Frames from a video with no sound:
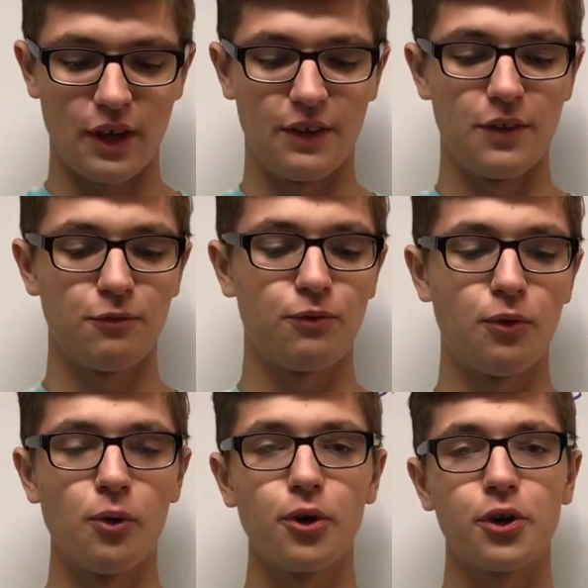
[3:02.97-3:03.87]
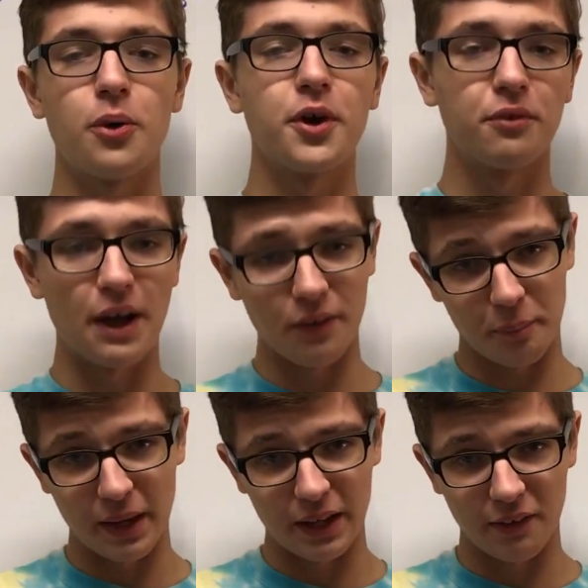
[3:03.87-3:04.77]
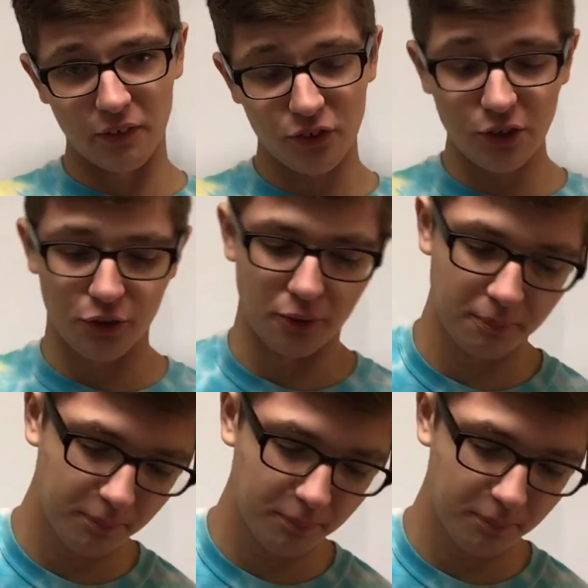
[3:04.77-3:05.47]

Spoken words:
and then 4 going around the band in the center.